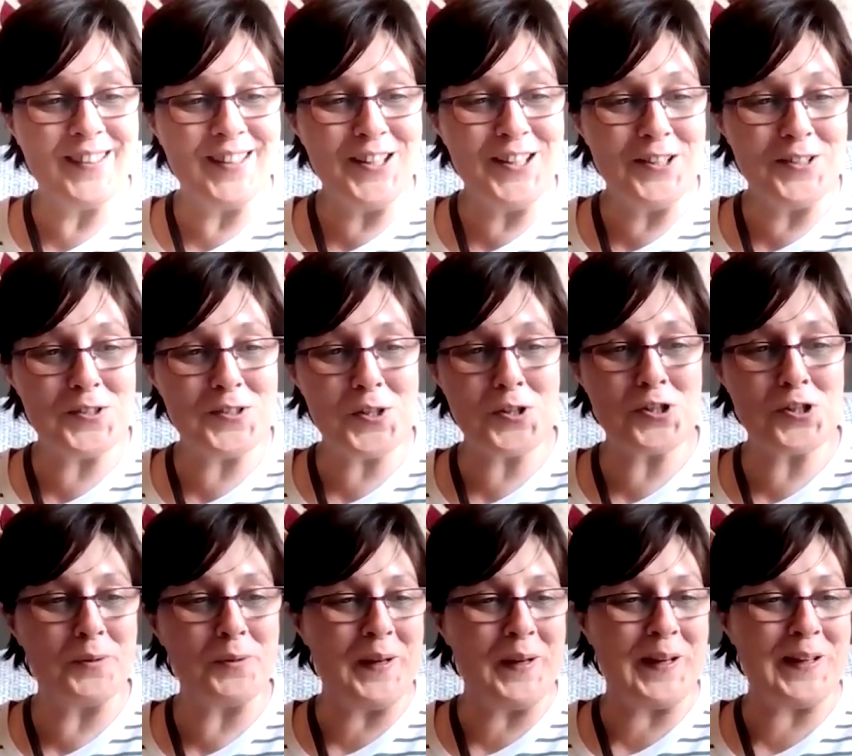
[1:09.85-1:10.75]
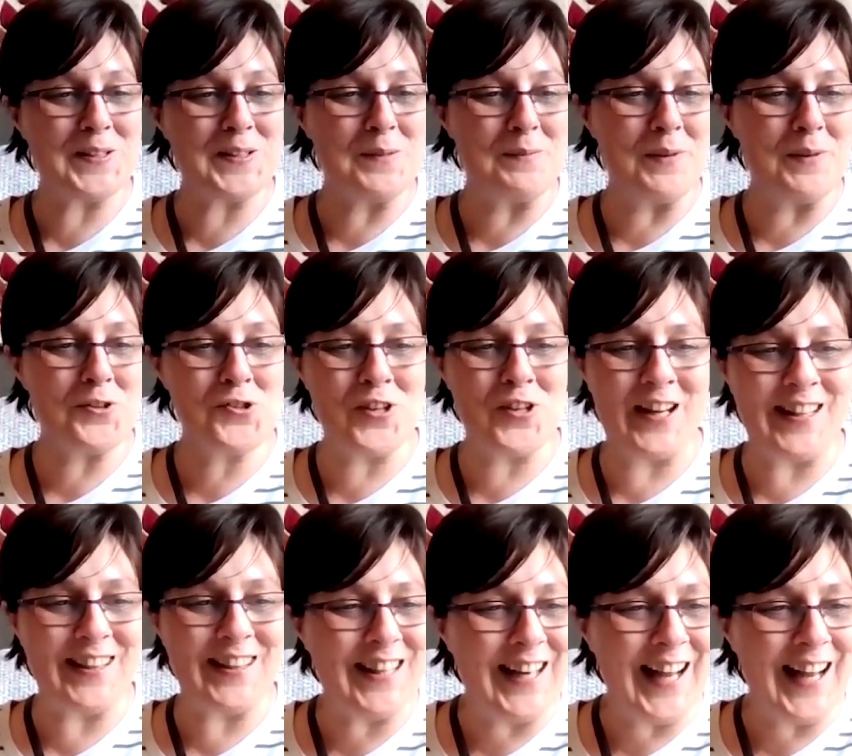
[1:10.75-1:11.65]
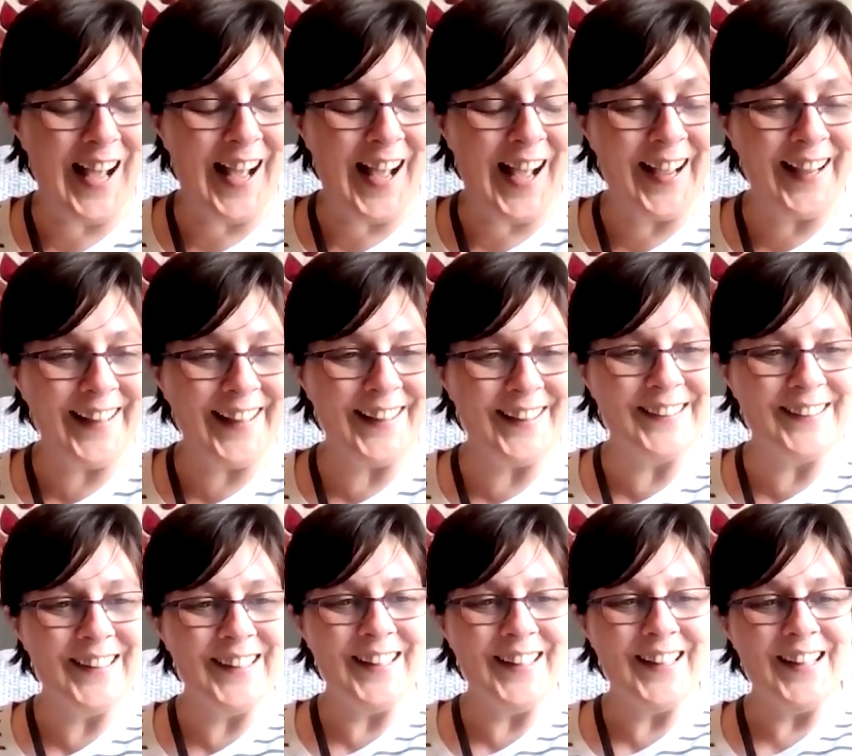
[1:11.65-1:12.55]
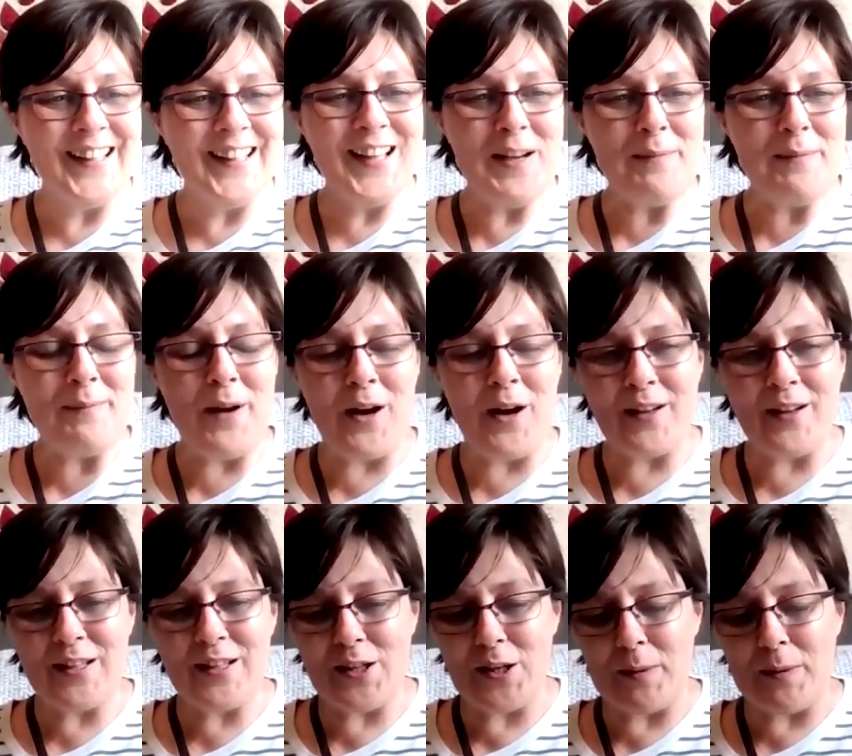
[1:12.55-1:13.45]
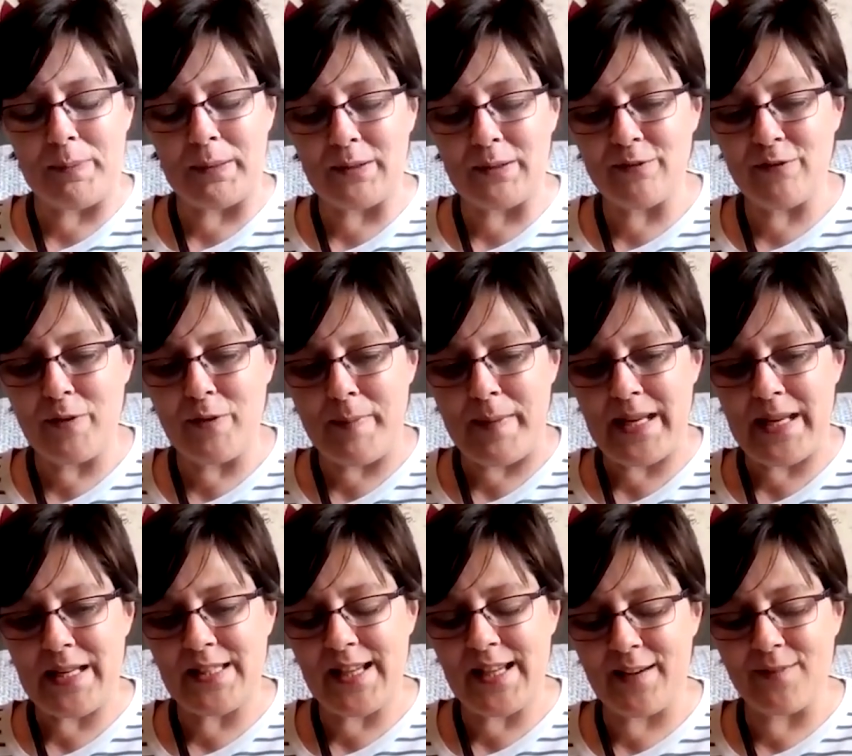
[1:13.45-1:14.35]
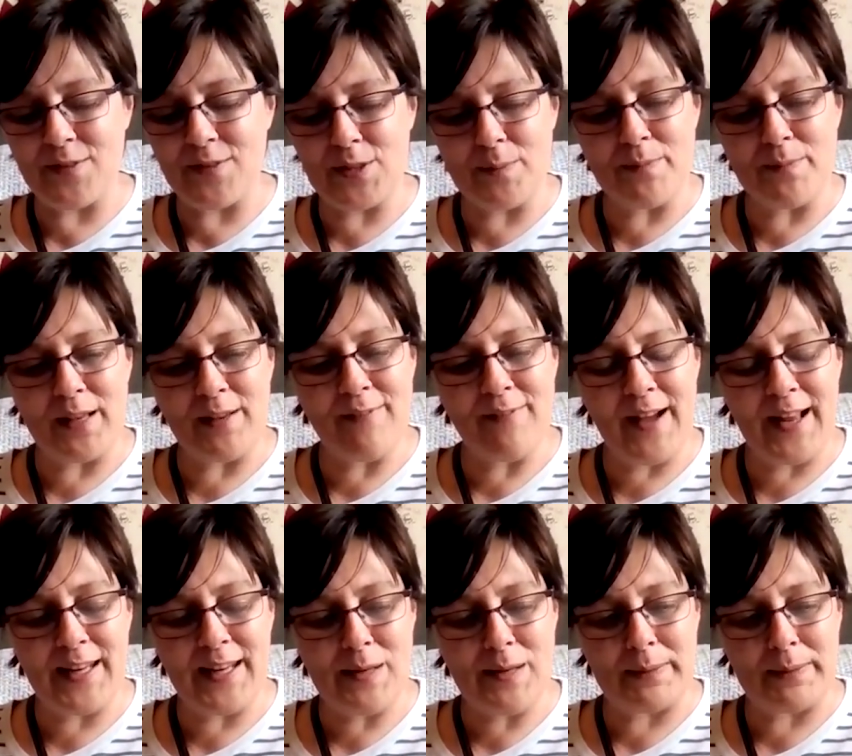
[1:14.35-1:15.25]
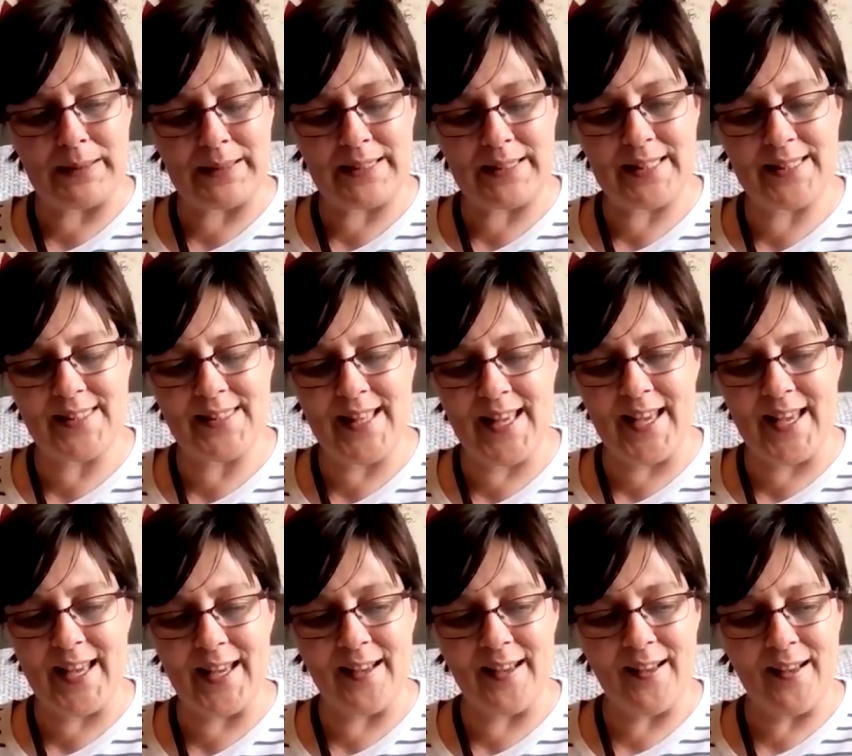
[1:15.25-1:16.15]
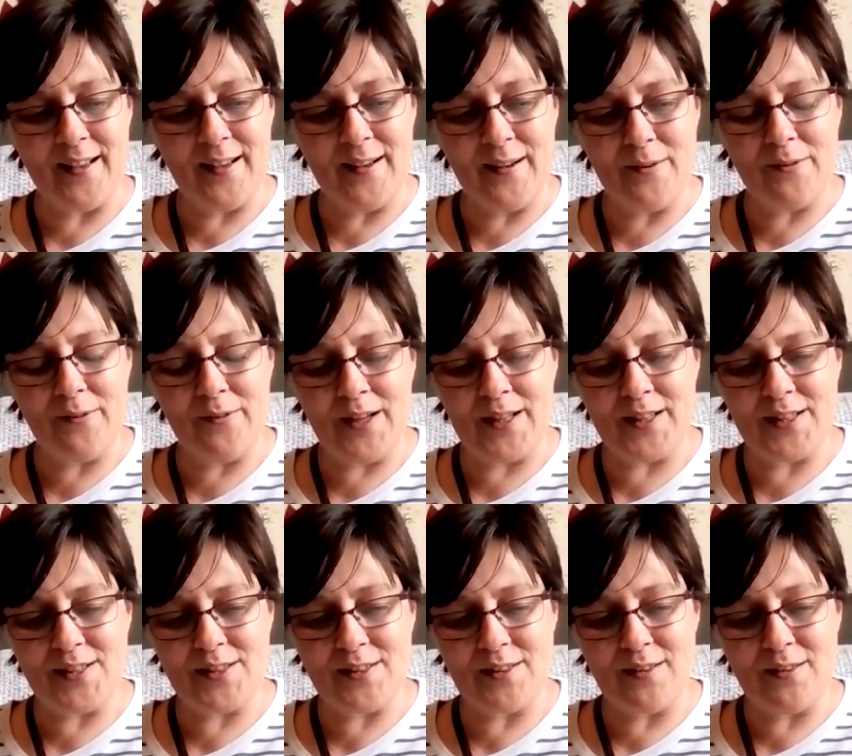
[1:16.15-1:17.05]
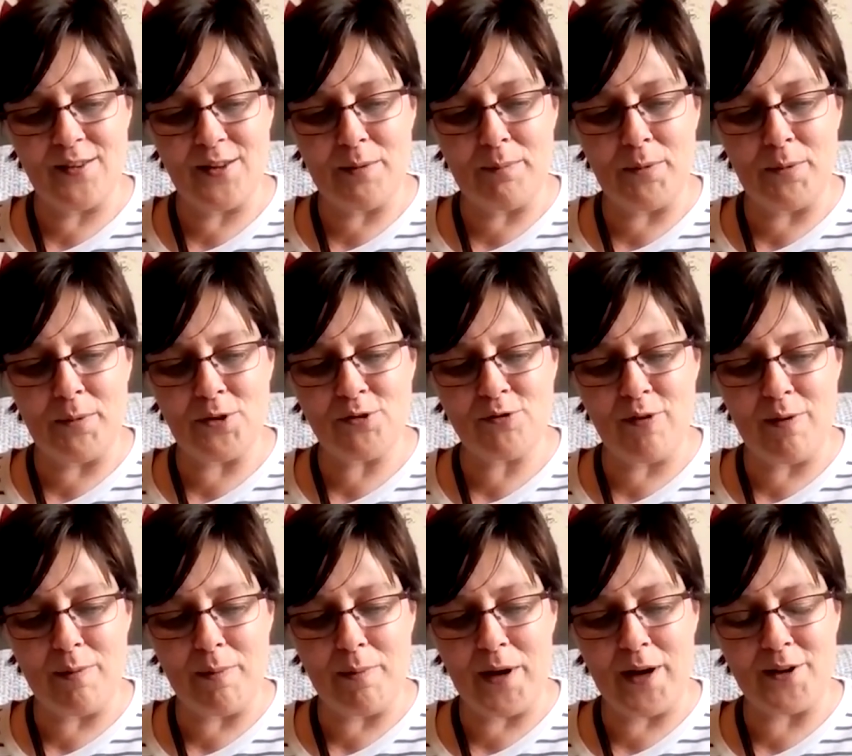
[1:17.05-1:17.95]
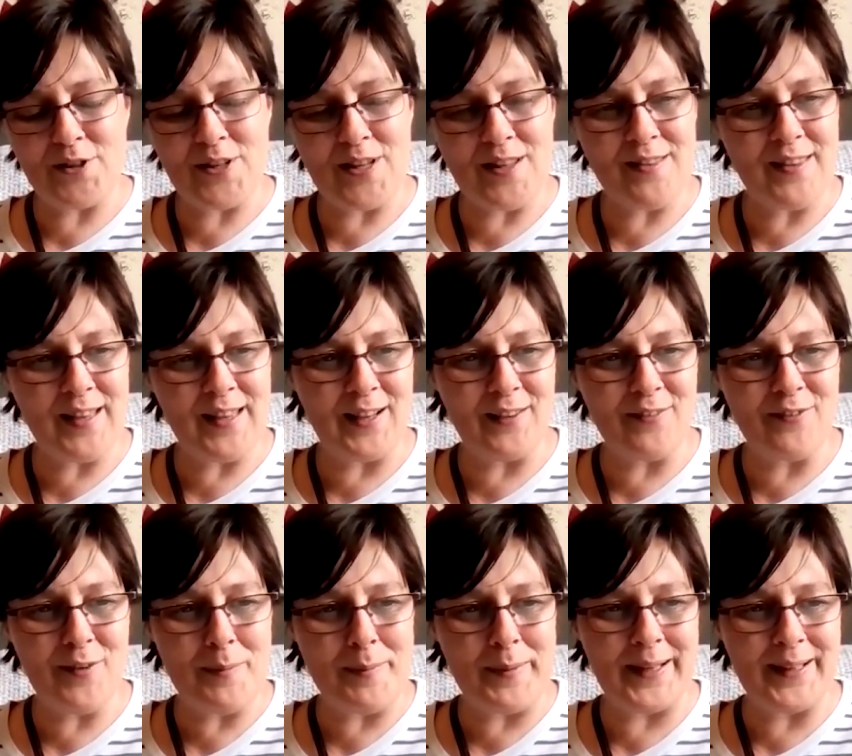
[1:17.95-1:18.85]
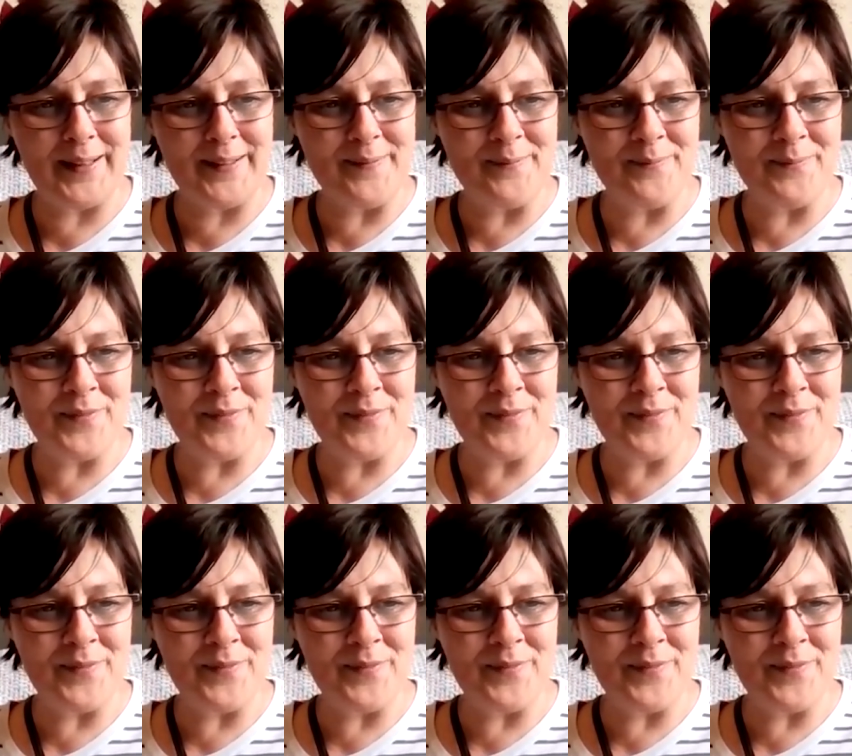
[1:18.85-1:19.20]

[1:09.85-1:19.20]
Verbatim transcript: You know, social workers are more trained than I and more, you know, but for me to have something valuable to say was the most rewarding thing for me.